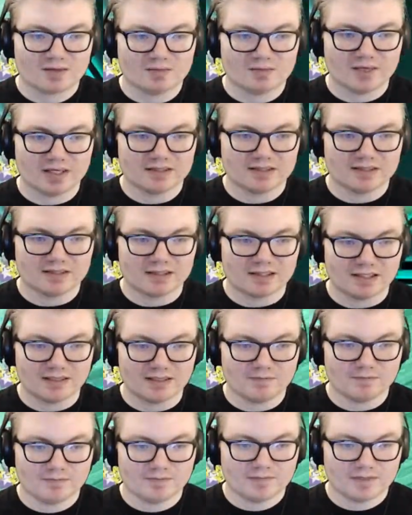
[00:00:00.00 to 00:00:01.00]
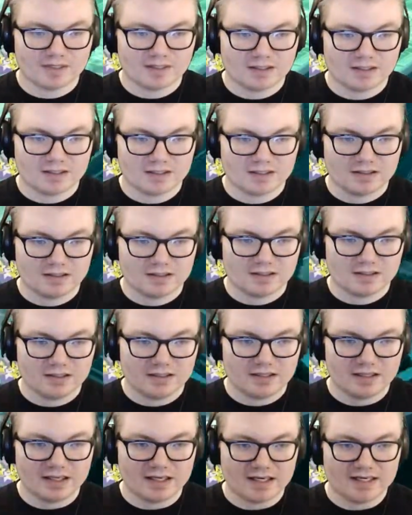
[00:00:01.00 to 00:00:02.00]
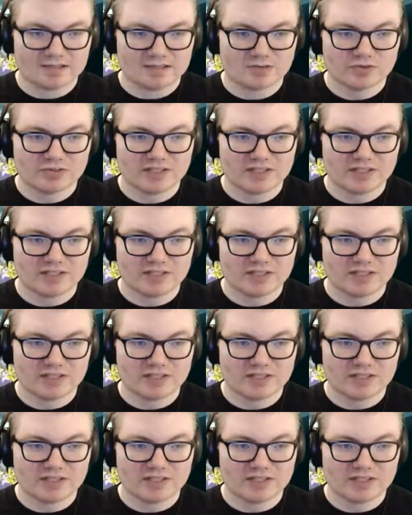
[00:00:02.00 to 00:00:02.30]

But um, yeah, it's